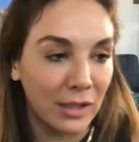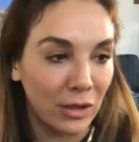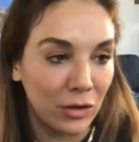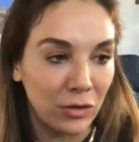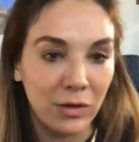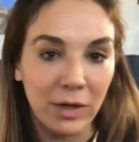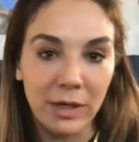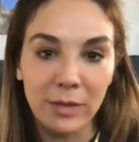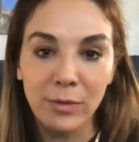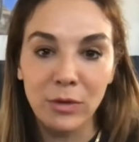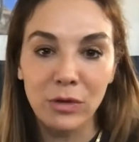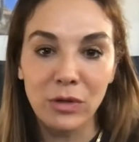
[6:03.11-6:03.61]

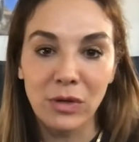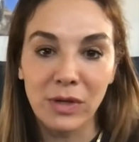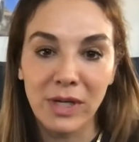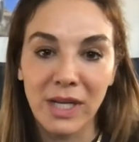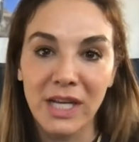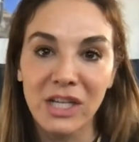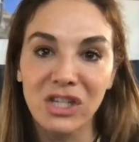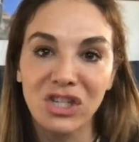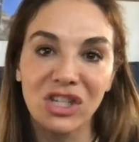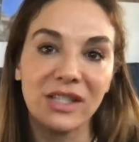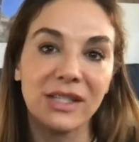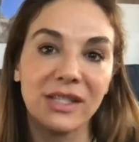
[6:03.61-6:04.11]
incredible
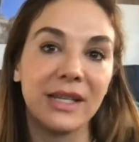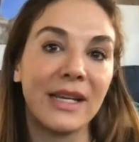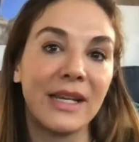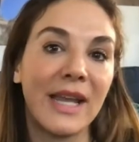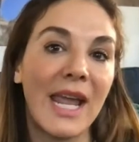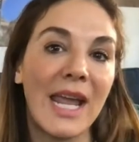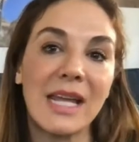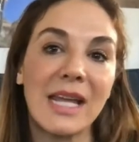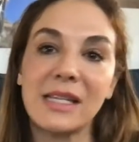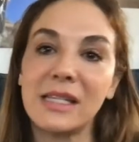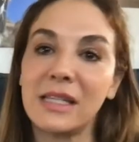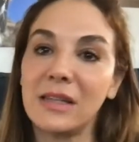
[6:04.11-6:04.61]
locations and
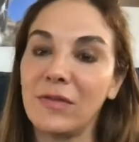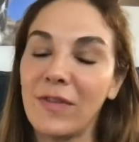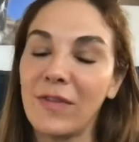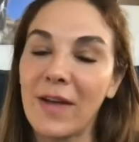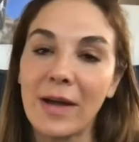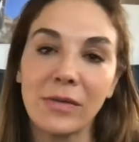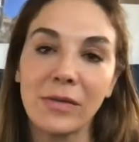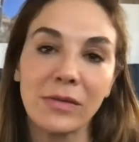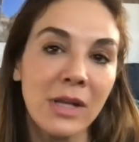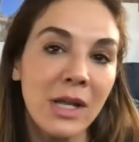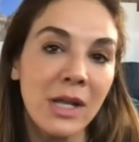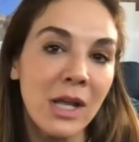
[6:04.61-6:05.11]
andy
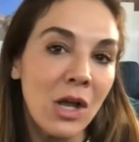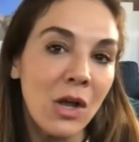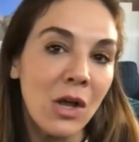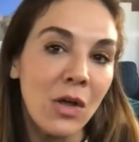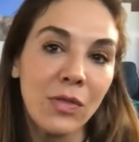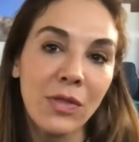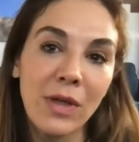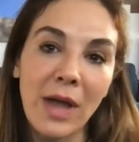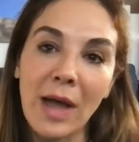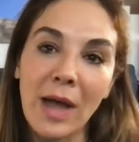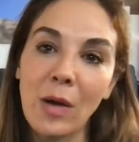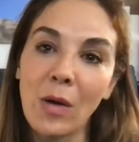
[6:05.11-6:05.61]
found
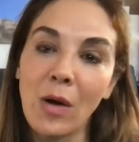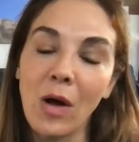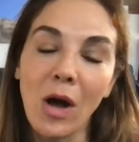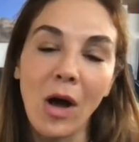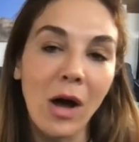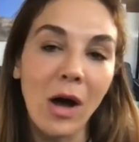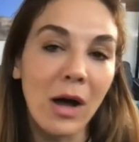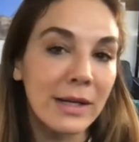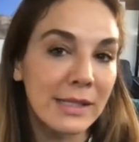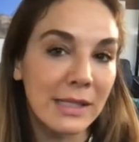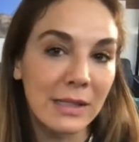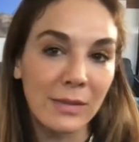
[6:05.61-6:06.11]
that
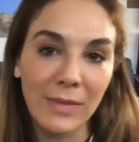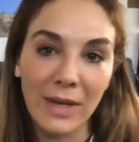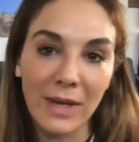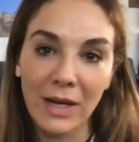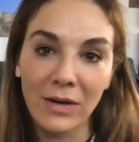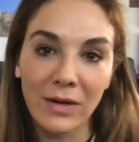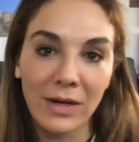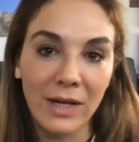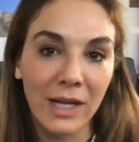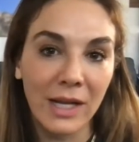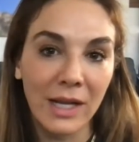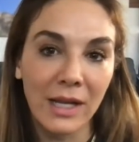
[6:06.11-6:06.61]
awesome
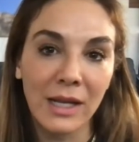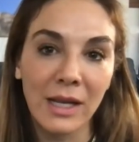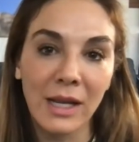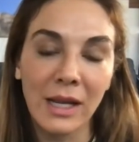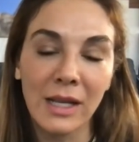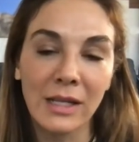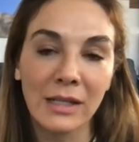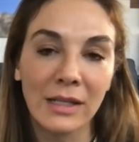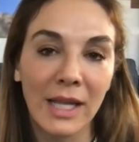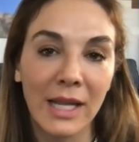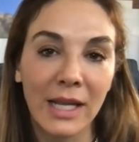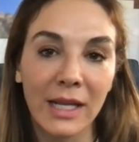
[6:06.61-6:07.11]
area
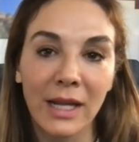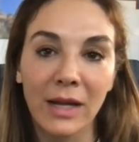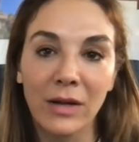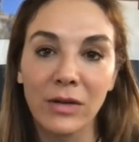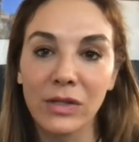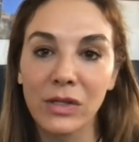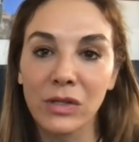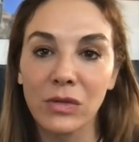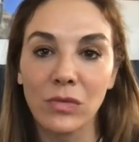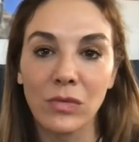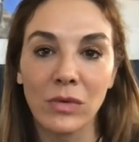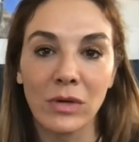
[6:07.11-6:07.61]
in lake
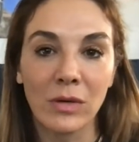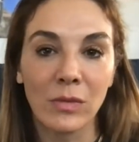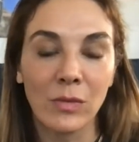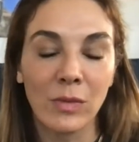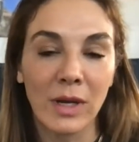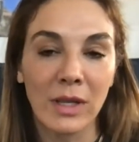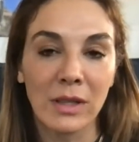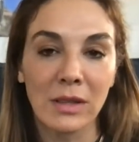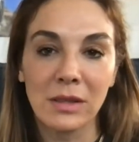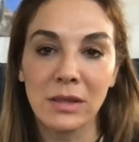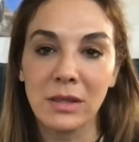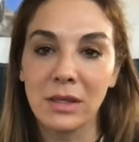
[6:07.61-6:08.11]
elsinore
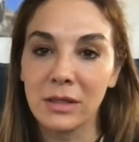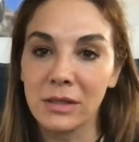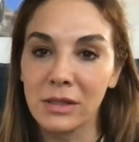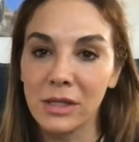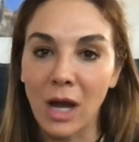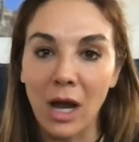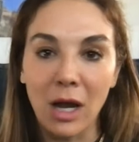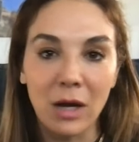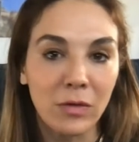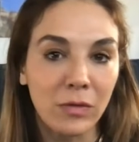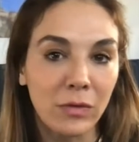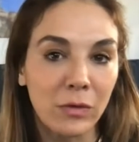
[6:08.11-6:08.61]
with the
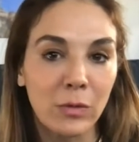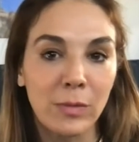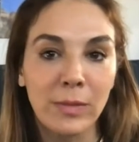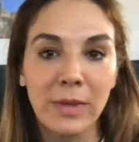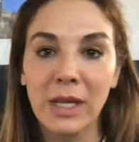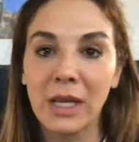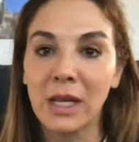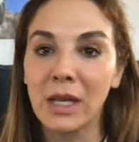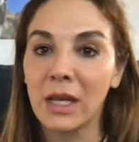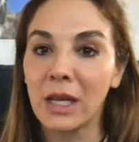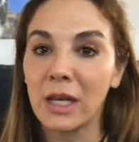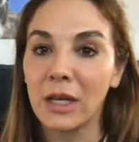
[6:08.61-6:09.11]
dog
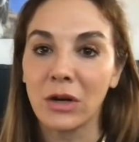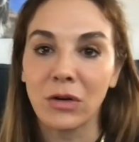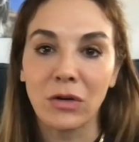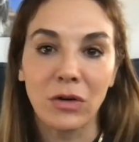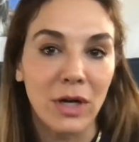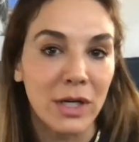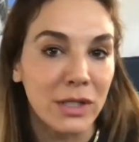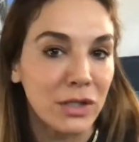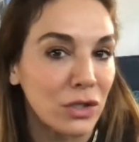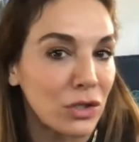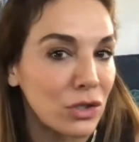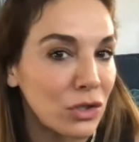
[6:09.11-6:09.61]
grooming and
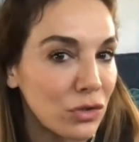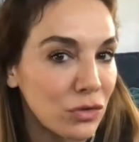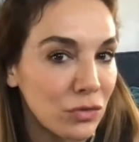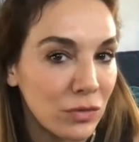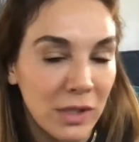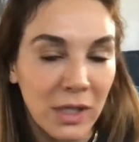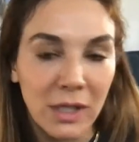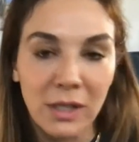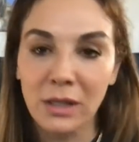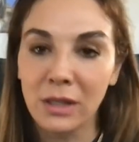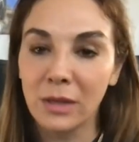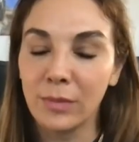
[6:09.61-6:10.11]
across the
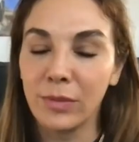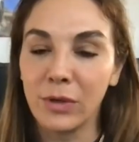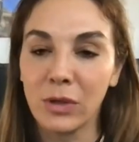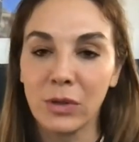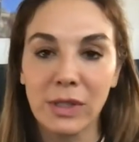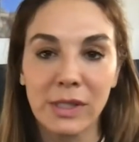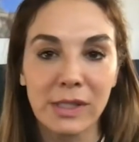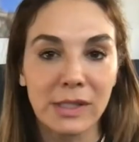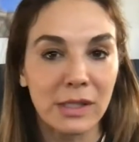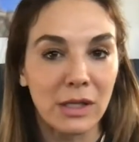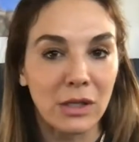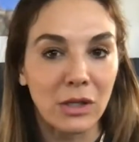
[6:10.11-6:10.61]
street the
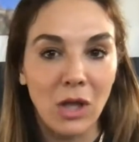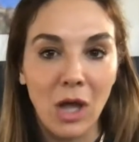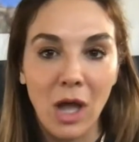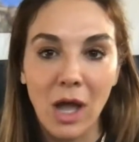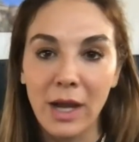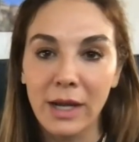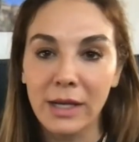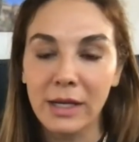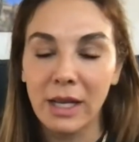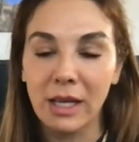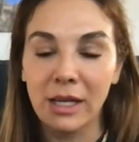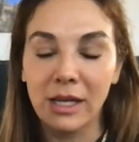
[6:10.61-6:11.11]
beauty
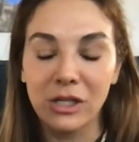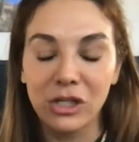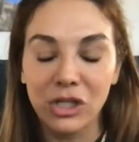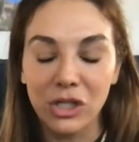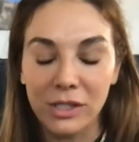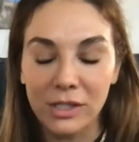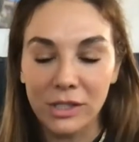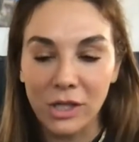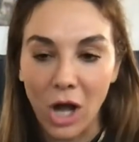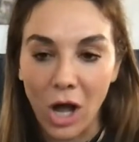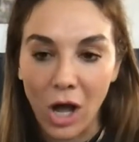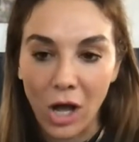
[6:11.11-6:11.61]
salon and it
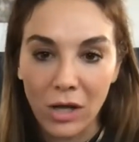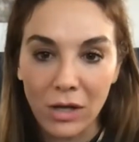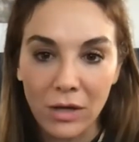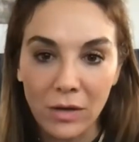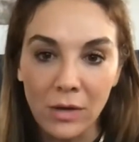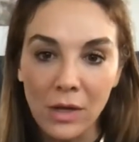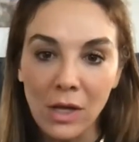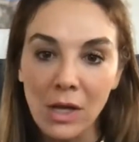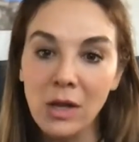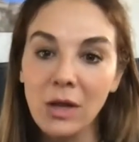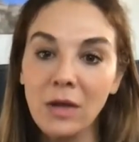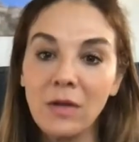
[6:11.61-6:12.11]
just
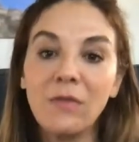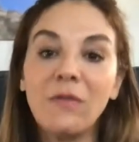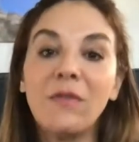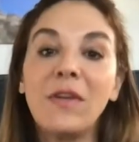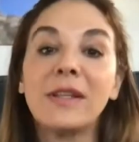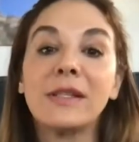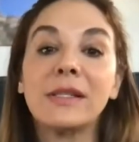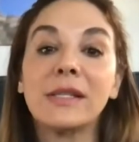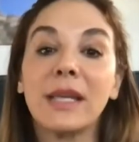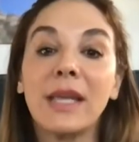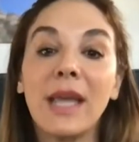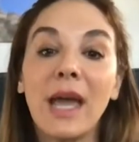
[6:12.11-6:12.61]
all
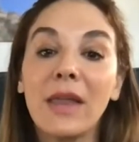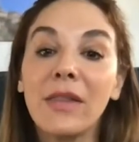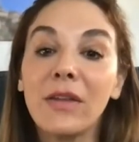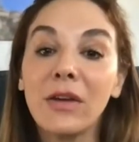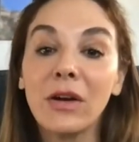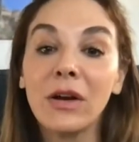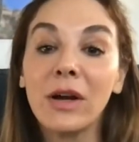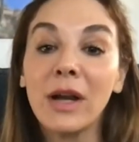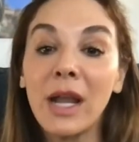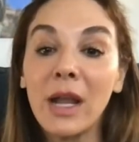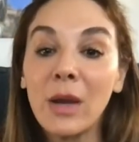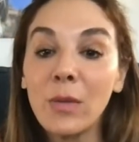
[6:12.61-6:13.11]
fit
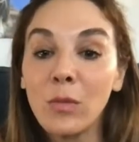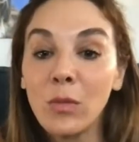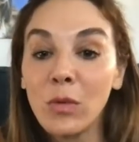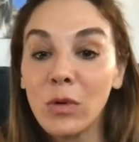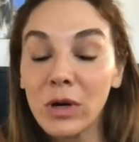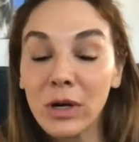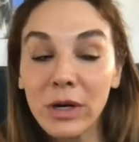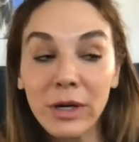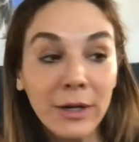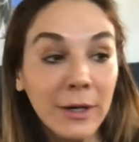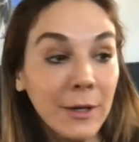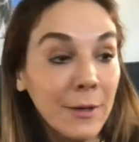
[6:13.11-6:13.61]
together and
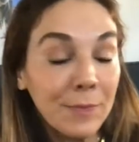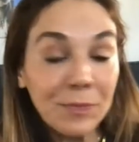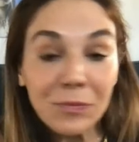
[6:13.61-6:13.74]
we're